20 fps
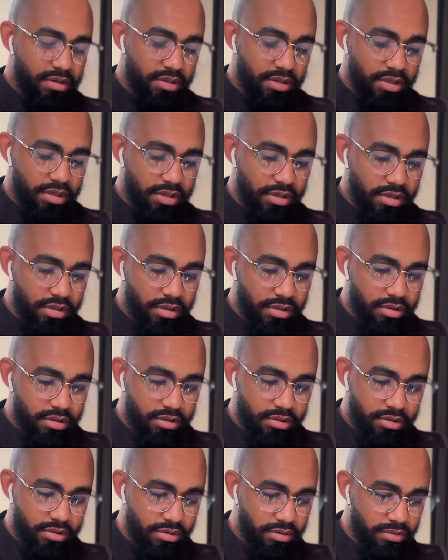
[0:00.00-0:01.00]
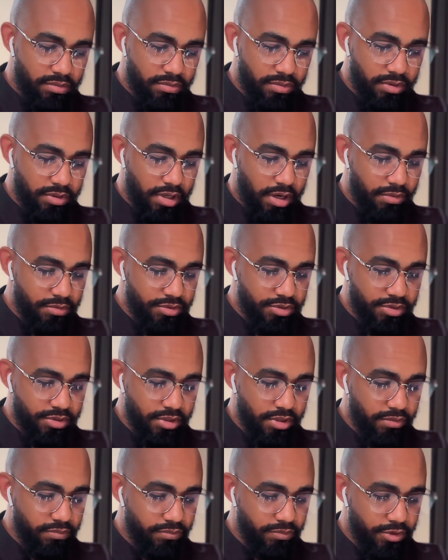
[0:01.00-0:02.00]
Uh, where I was just
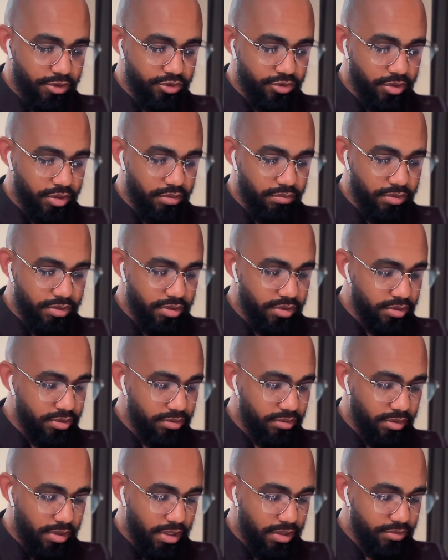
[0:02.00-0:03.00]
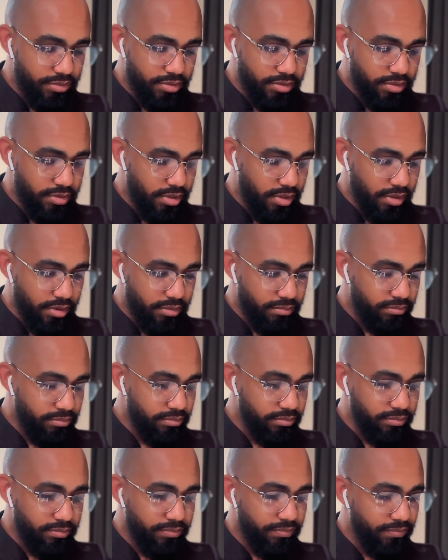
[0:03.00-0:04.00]
getting frustrated with it. I was just like,
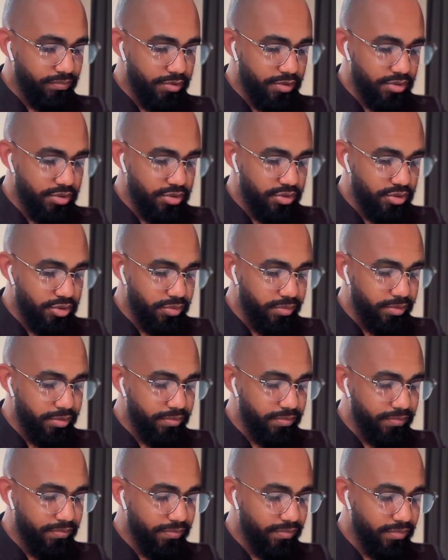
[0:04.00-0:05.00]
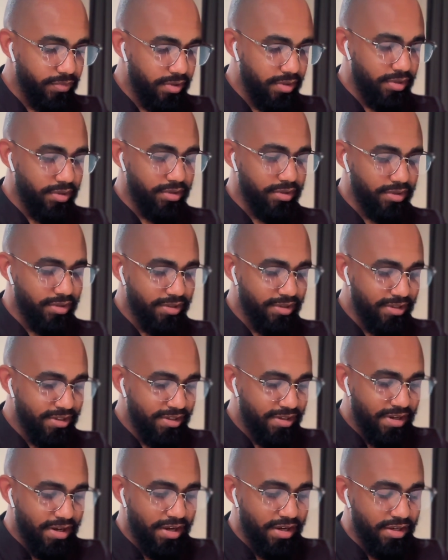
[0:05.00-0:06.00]
this is stupid. I
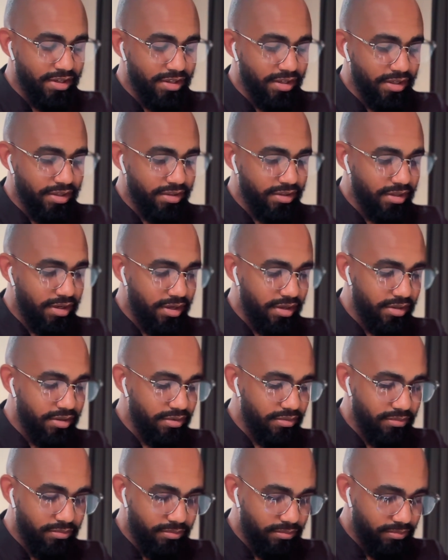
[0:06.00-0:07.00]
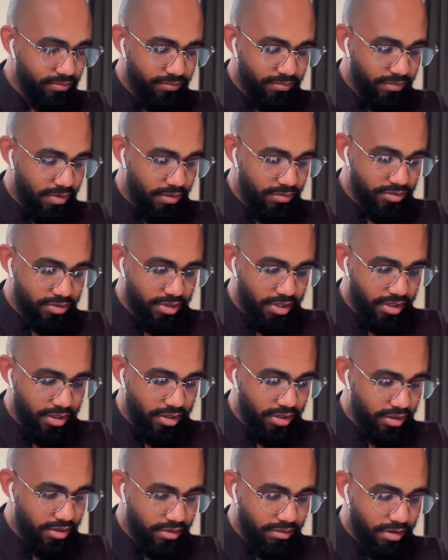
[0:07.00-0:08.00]
didn't like it. I was like,
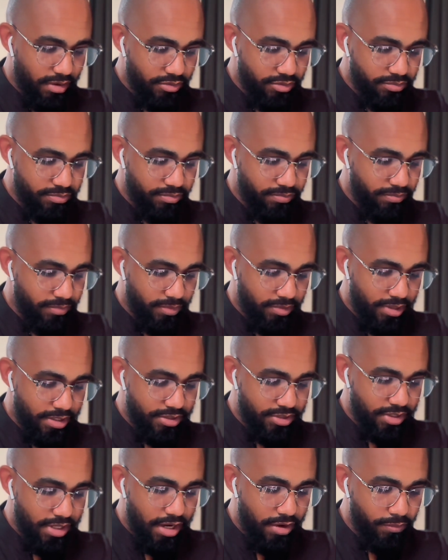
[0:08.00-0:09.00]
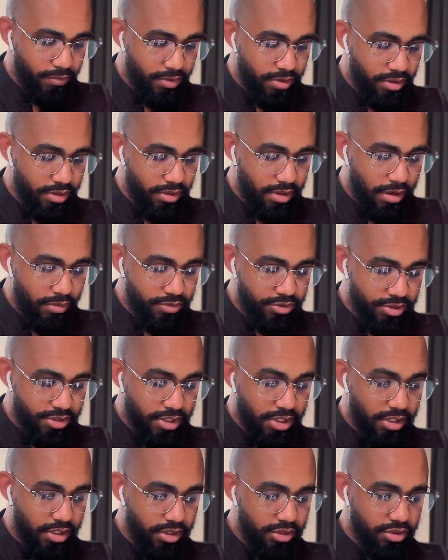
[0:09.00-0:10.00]
I was less than halfway done. I was just
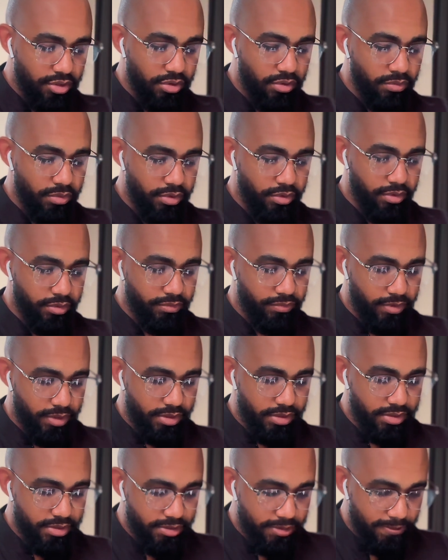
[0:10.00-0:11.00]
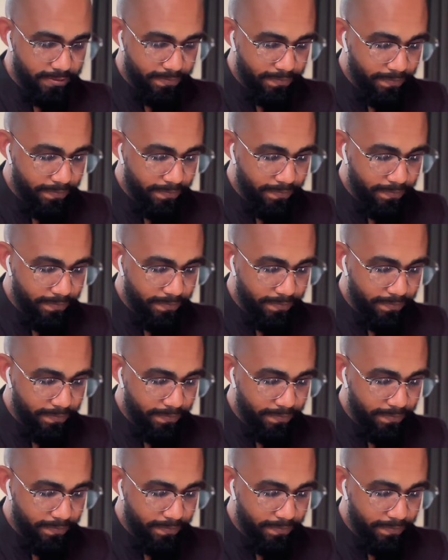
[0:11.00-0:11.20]
getting into the rendering phase.